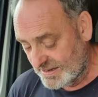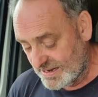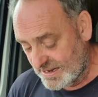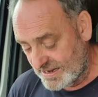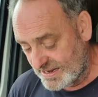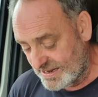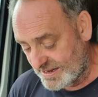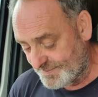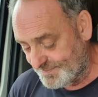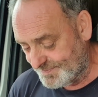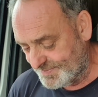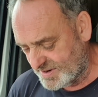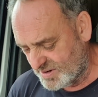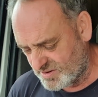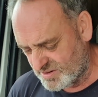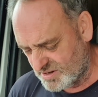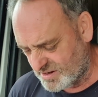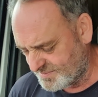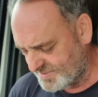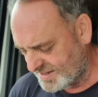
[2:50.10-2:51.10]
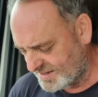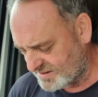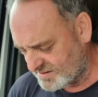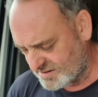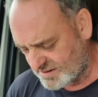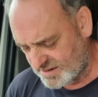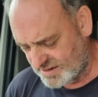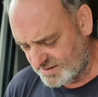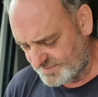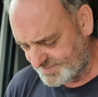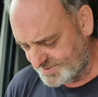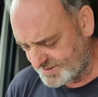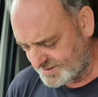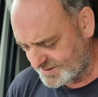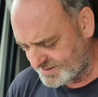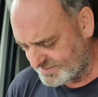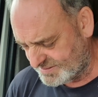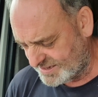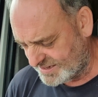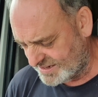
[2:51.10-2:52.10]
Not that good at it,
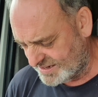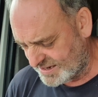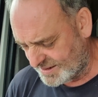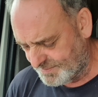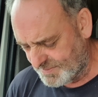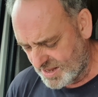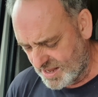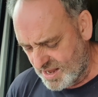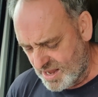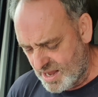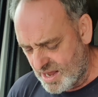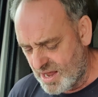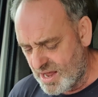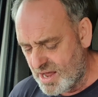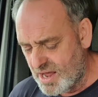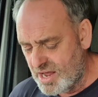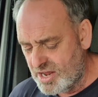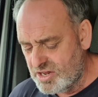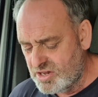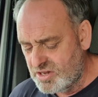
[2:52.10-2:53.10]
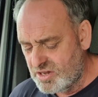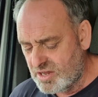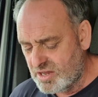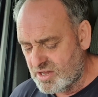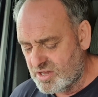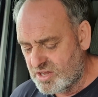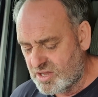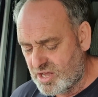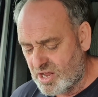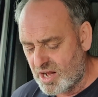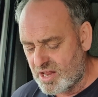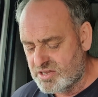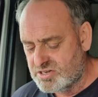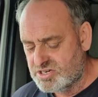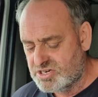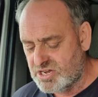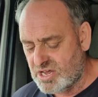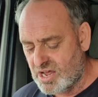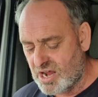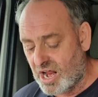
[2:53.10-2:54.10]
but there you
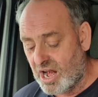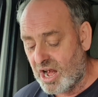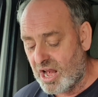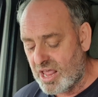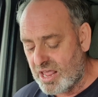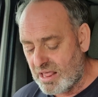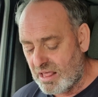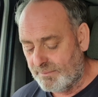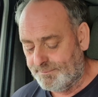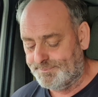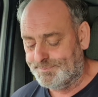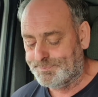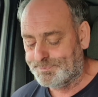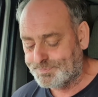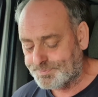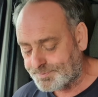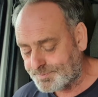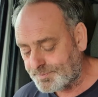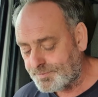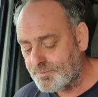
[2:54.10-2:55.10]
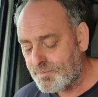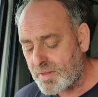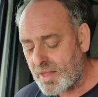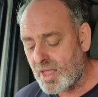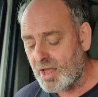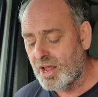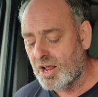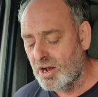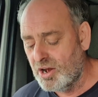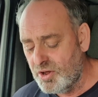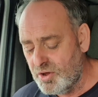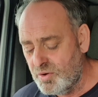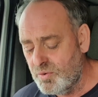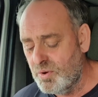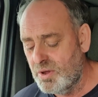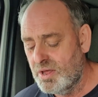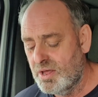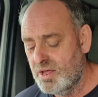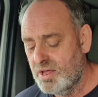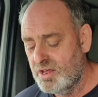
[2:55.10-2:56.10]
go.
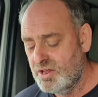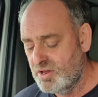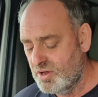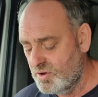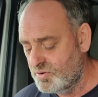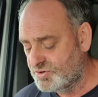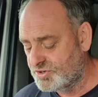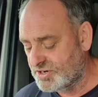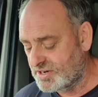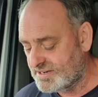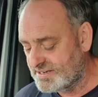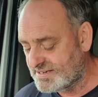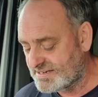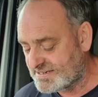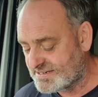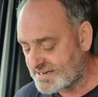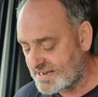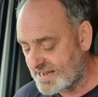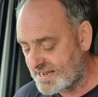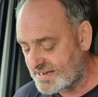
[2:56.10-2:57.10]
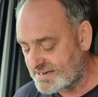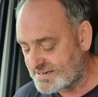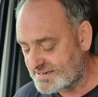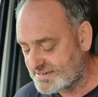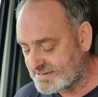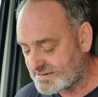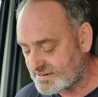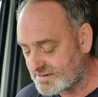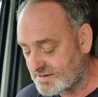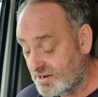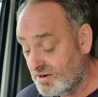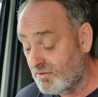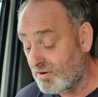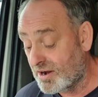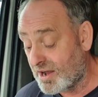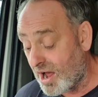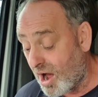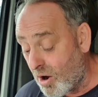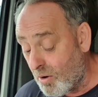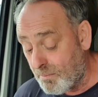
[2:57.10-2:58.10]
Lou Eugen says, you're a
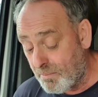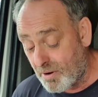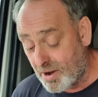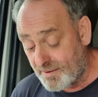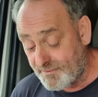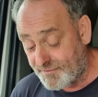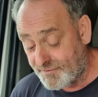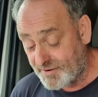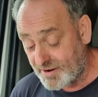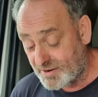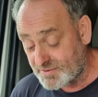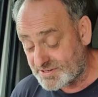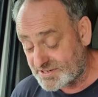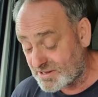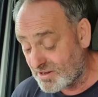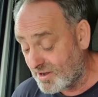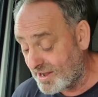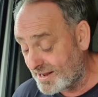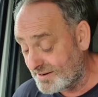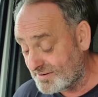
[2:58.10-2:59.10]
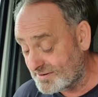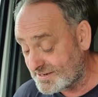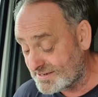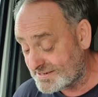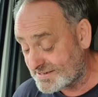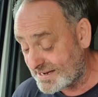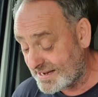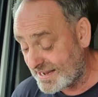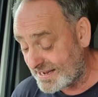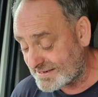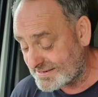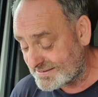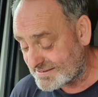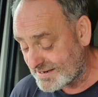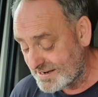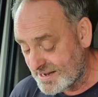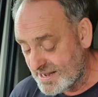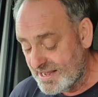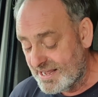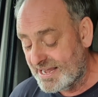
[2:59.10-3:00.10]
gold mine for those starting on the CX.
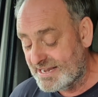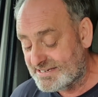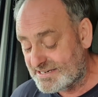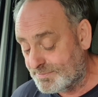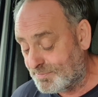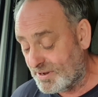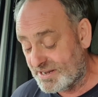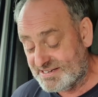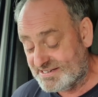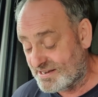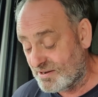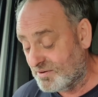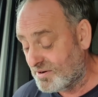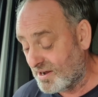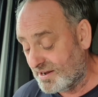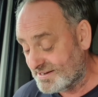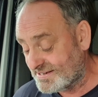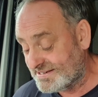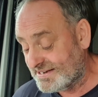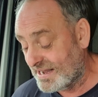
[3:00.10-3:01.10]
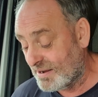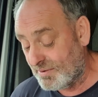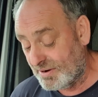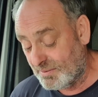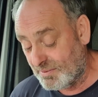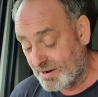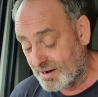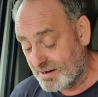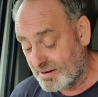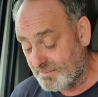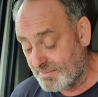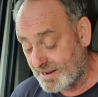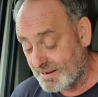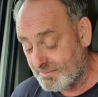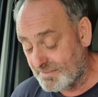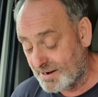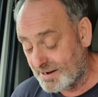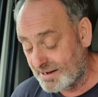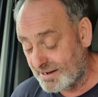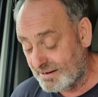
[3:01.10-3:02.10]
He said, but he still can't see how anyone can
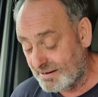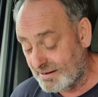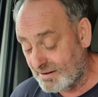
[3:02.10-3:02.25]
make money